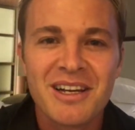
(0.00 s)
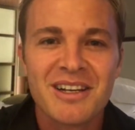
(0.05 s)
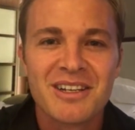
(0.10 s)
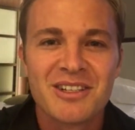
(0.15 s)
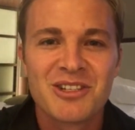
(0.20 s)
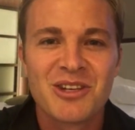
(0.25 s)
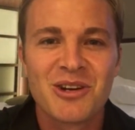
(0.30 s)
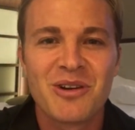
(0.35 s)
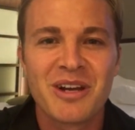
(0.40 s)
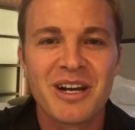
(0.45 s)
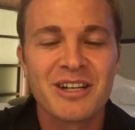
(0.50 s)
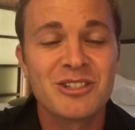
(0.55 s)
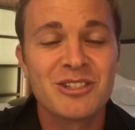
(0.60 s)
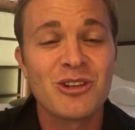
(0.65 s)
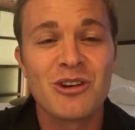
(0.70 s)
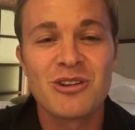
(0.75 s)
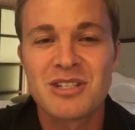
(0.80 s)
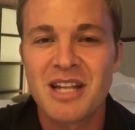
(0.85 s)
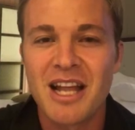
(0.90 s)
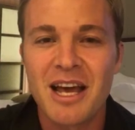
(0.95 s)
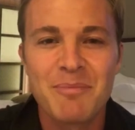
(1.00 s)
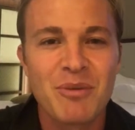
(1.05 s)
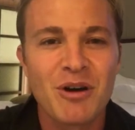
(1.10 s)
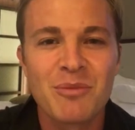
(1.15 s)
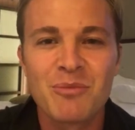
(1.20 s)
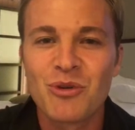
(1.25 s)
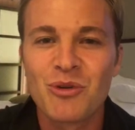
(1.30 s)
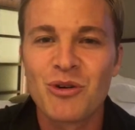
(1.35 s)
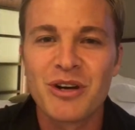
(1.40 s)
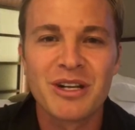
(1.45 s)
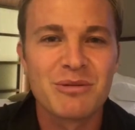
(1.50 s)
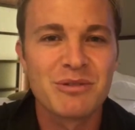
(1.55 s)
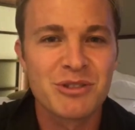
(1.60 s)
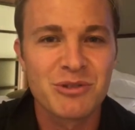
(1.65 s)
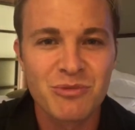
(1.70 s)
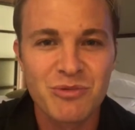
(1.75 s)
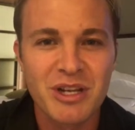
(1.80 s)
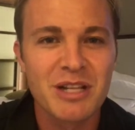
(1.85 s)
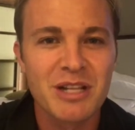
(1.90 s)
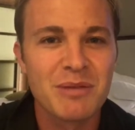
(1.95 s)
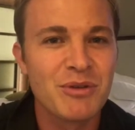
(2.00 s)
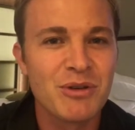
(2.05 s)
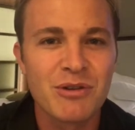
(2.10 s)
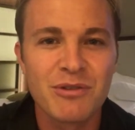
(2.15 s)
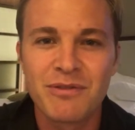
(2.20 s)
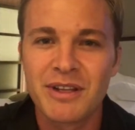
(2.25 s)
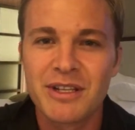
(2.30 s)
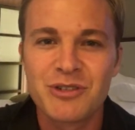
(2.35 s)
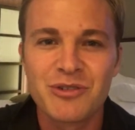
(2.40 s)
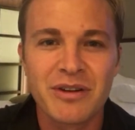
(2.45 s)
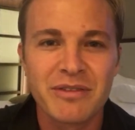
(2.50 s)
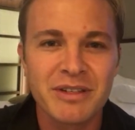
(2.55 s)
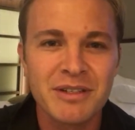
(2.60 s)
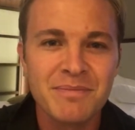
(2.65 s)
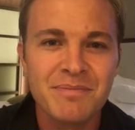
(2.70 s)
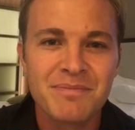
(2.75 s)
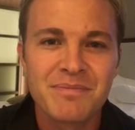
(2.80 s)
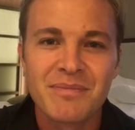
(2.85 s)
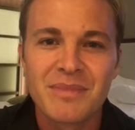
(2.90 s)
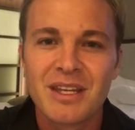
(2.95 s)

So when I his lap on board, it was really beautifully driven.